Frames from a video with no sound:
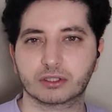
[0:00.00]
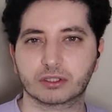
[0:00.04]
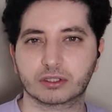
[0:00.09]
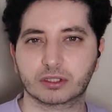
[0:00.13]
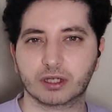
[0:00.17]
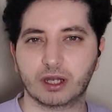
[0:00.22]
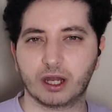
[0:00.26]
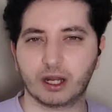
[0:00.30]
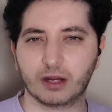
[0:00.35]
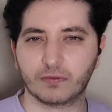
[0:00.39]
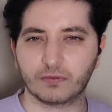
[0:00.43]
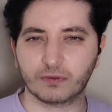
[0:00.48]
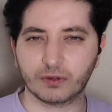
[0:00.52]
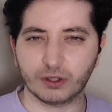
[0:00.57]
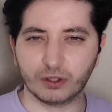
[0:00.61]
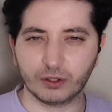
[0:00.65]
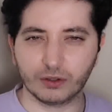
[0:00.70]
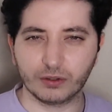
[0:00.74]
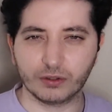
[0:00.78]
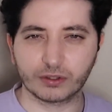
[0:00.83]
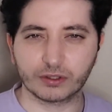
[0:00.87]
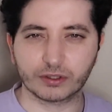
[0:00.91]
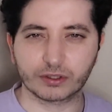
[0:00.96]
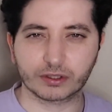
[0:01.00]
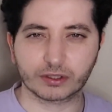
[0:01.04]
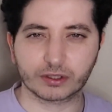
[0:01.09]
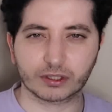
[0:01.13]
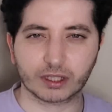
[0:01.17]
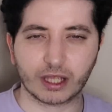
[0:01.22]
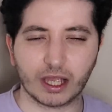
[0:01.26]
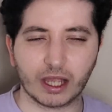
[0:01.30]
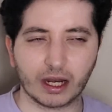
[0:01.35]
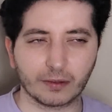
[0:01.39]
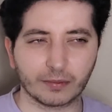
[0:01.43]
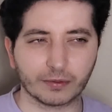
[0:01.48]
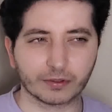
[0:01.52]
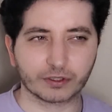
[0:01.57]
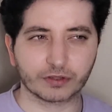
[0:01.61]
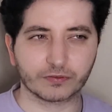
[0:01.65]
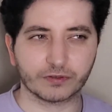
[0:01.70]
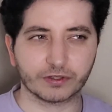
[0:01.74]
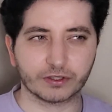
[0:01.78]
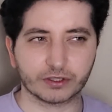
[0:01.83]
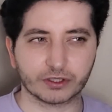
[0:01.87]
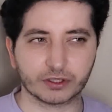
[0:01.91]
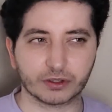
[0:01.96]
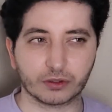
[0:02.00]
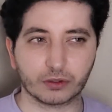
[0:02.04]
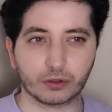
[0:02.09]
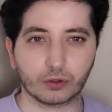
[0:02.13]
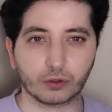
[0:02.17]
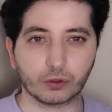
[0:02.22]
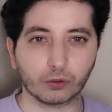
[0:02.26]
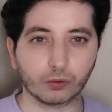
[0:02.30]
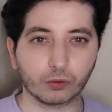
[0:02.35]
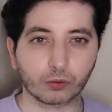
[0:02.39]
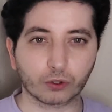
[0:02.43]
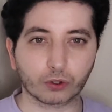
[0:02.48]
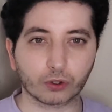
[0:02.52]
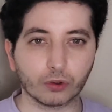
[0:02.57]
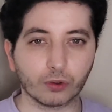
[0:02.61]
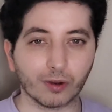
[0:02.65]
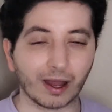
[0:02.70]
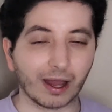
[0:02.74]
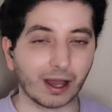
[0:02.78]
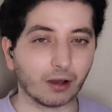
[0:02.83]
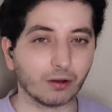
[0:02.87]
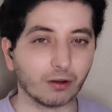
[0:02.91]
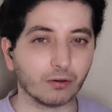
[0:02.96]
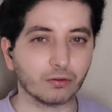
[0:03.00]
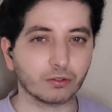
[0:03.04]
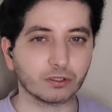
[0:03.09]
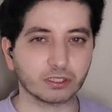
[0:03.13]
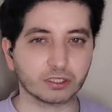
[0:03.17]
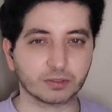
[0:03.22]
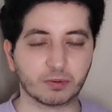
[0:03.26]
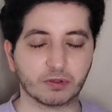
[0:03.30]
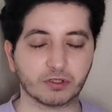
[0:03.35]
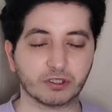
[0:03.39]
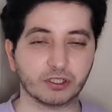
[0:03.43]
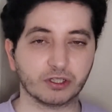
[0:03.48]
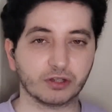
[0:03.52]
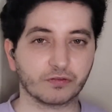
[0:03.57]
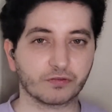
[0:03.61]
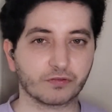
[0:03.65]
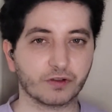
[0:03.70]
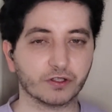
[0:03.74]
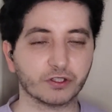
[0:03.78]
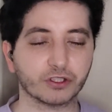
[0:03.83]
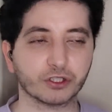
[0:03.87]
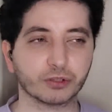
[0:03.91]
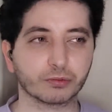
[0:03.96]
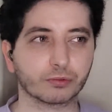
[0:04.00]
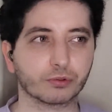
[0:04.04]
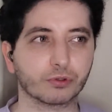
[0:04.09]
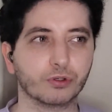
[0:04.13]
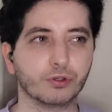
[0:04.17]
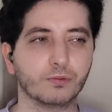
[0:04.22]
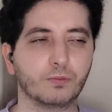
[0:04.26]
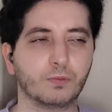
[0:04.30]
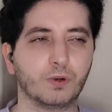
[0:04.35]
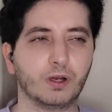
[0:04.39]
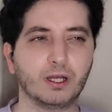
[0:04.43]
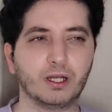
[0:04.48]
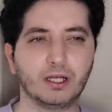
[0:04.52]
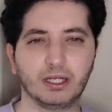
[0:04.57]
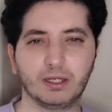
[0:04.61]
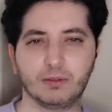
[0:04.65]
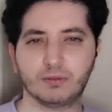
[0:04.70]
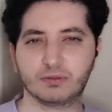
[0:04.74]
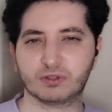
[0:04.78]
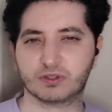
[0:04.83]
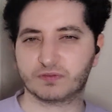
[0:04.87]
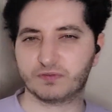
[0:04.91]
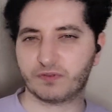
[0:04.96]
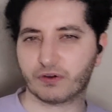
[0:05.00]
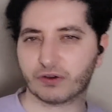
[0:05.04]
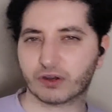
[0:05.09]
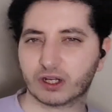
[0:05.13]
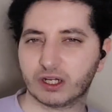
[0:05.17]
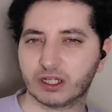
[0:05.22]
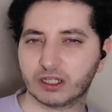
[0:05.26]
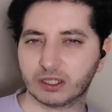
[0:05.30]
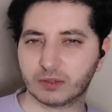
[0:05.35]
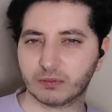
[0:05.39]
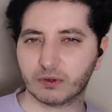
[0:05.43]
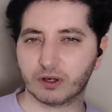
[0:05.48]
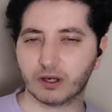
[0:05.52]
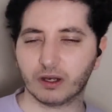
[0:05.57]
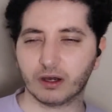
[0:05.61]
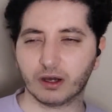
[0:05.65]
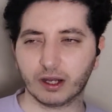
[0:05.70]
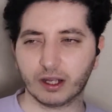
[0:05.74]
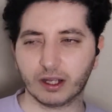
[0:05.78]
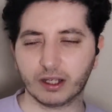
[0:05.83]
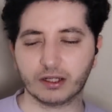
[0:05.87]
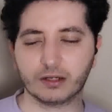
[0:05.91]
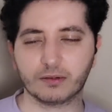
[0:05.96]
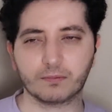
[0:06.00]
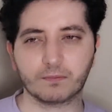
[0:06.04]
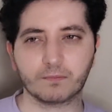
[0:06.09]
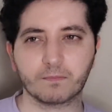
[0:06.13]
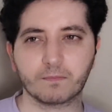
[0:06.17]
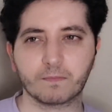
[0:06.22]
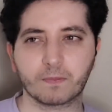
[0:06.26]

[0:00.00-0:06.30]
kind of used elements of it to call Kua out, especially the friendship group where it was very clear they were lying.